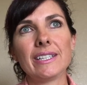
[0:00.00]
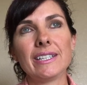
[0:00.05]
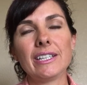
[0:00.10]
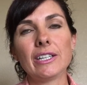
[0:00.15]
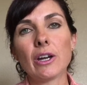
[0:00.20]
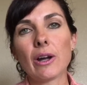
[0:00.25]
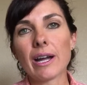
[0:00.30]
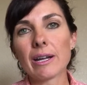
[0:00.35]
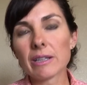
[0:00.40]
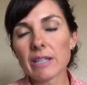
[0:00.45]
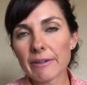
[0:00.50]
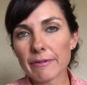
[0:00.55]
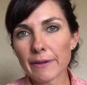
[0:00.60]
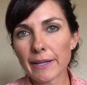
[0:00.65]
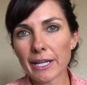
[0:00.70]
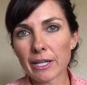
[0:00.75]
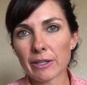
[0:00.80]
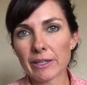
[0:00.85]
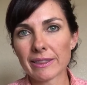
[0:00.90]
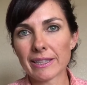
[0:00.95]
love
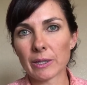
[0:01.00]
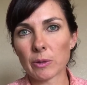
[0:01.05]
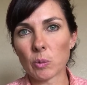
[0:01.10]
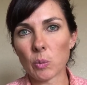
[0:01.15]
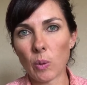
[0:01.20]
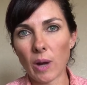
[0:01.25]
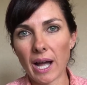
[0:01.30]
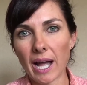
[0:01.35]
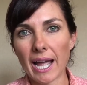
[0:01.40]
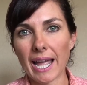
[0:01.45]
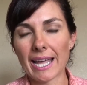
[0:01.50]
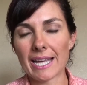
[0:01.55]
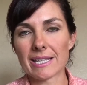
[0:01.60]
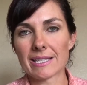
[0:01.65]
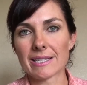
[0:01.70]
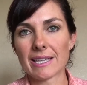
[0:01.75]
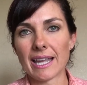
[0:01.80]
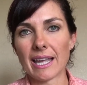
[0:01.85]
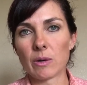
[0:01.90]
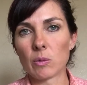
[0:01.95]
hearing their
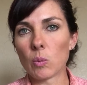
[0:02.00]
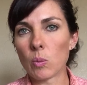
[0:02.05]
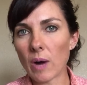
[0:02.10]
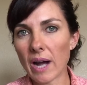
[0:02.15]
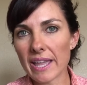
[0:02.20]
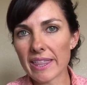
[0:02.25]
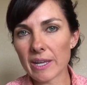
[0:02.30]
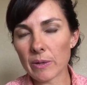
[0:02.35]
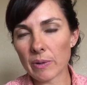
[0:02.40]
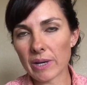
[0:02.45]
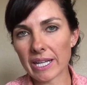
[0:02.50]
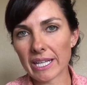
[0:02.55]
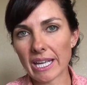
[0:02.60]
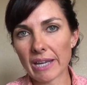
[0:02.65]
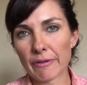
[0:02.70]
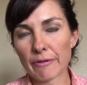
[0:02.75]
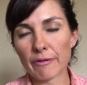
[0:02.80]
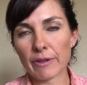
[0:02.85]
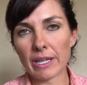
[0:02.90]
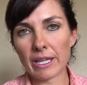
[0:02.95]
whys and why they want to
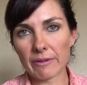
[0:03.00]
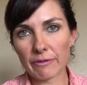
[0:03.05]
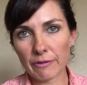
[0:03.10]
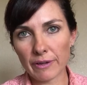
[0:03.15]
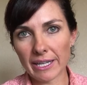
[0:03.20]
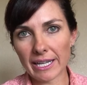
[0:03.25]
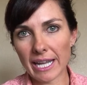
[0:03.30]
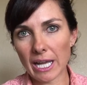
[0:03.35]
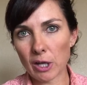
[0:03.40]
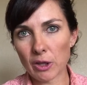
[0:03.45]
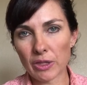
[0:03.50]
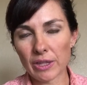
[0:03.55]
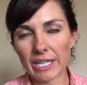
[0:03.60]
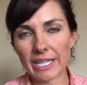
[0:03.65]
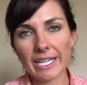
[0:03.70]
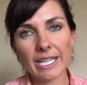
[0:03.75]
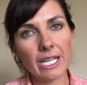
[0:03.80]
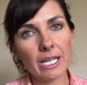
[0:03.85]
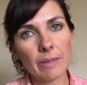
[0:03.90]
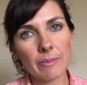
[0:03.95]
get fit and healthy,
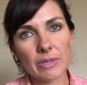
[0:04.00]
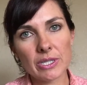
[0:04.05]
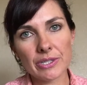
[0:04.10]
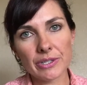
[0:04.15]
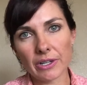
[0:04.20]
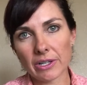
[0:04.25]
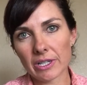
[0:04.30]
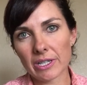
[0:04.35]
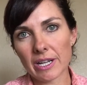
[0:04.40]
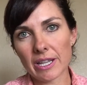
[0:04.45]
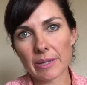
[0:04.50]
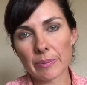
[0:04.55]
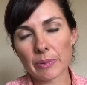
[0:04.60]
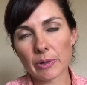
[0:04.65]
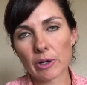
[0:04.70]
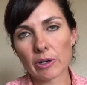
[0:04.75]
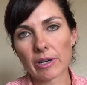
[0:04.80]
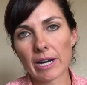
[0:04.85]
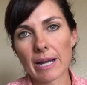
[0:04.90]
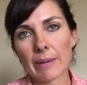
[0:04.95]
getting them started on the
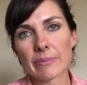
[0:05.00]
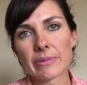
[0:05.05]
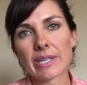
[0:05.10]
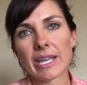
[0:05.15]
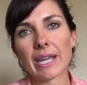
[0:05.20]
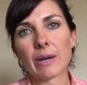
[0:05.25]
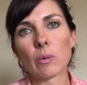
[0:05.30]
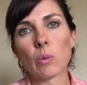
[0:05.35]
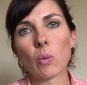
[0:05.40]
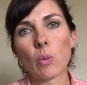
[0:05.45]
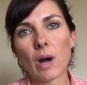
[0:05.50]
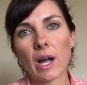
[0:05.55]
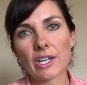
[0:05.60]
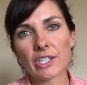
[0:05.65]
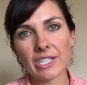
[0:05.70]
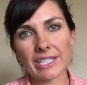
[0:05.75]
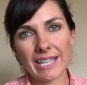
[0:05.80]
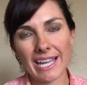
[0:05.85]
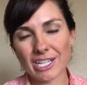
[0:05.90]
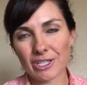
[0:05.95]
programs and
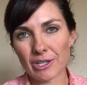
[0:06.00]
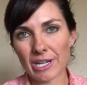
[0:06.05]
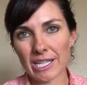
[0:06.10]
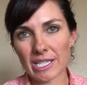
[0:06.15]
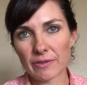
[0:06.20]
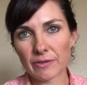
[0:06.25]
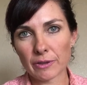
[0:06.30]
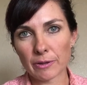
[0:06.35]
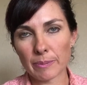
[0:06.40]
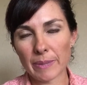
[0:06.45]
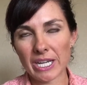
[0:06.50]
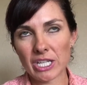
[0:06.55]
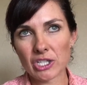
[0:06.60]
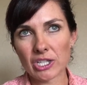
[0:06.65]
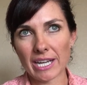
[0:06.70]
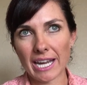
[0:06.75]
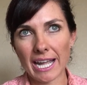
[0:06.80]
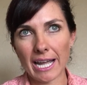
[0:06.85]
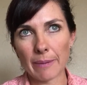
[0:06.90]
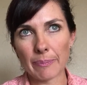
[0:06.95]
watching that
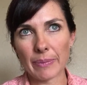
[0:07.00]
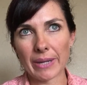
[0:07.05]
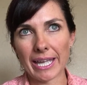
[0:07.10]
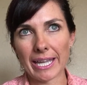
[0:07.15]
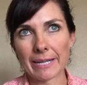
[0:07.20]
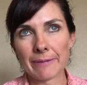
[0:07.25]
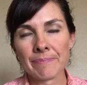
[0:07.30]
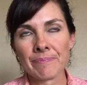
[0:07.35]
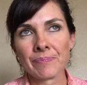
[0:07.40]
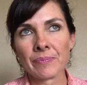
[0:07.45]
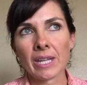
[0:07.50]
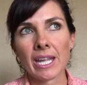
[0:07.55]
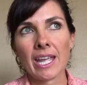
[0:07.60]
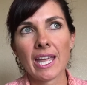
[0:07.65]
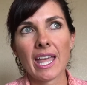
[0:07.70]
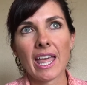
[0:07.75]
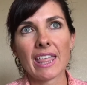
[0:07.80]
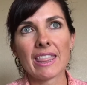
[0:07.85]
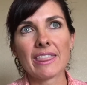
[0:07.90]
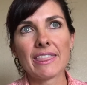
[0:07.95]
transformation happen.
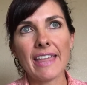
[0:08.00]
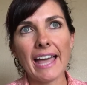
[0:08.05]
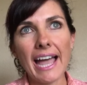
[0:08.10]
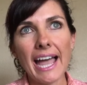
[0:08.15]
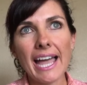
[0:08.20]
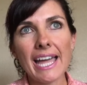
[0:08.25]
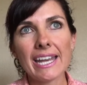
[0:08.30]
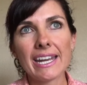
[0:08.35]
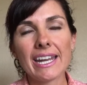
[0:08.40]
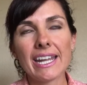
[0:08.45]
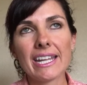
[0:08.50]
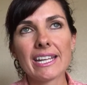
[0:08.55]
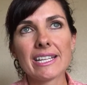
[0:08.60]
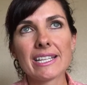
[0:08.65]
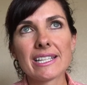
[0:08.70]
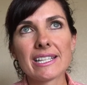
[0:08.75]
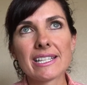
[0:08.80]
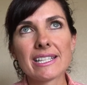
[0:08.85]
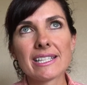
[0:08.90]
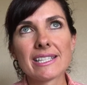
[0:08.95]
That
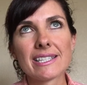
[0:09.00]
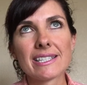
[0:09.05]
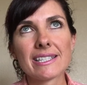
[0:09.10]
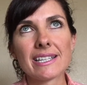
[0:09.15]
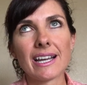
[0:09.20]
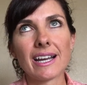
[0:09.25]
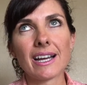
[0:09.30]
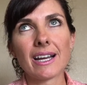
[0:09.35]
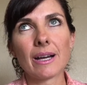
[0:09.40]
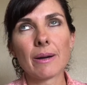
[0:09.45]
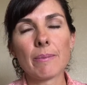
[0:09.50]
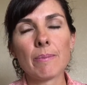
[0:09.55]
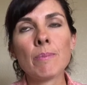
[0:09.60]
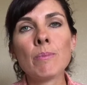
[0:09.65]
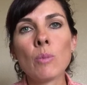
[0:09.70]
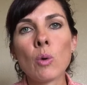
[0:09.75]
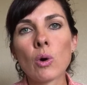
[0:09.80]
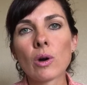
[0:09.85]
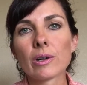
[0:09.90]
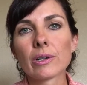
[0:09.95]
is
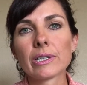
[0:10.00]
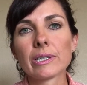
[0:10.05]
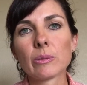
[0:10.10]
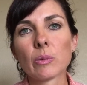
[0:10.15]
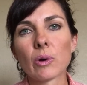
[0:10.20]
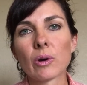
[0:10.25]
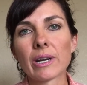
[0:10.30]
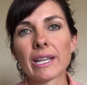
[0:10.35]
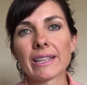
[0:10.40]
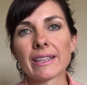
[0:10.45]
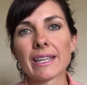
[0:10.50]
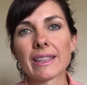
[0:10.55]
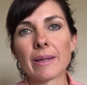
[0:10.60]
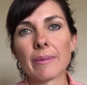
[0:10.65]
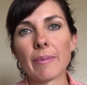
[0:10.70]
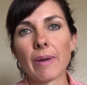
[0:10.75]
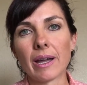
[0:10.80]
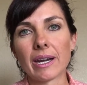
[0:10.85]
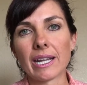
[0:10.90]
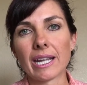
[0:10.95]
more rewarding than the
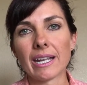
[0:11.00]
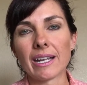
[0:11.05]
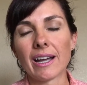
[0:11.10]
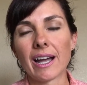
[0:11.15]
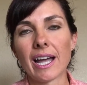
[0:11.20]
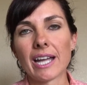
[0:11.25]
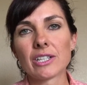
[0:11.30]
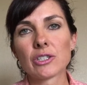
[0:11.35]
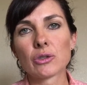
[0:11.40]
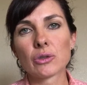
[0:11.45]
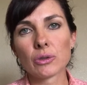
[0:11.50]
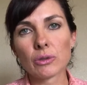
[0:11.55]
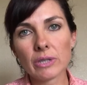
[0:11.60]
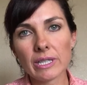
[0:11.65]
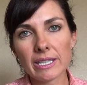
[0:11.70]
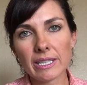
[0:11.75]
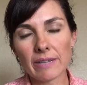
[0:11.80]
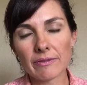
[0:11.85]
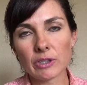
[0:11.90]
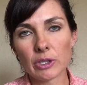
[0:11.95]
money. I
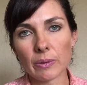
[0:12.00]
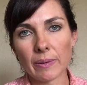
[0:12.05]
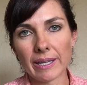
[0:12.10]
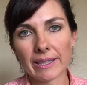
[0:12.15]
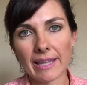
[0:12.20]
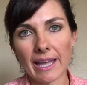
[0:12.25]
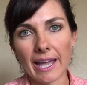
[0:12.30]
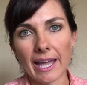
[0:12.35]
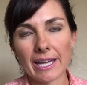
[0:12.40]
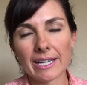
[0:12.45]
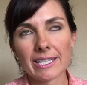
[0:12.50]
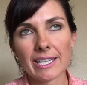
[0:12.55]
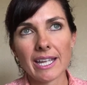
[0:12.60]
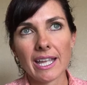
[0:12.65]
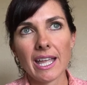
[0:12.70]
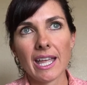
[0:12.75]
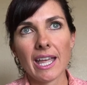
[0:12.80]
truly love doing that.